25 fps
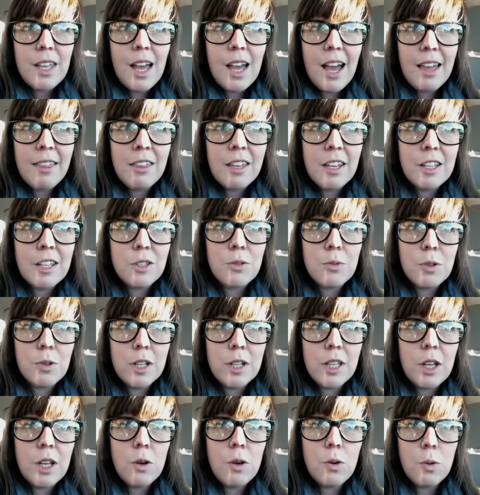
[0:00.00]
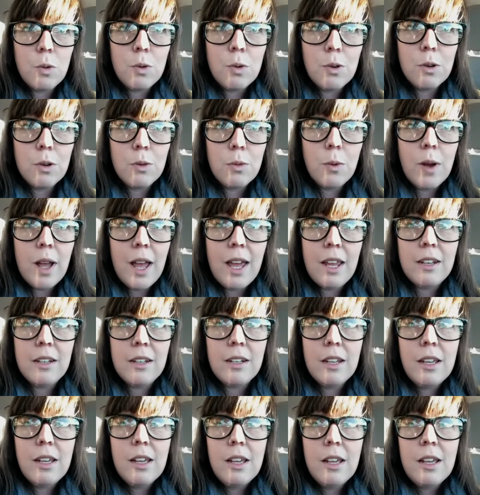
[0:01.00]
I think it's really cool
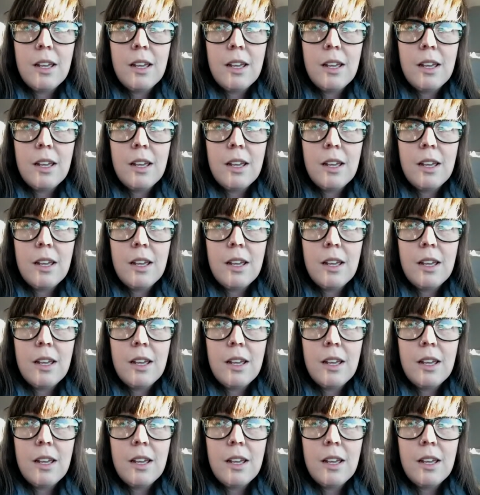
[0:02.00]
when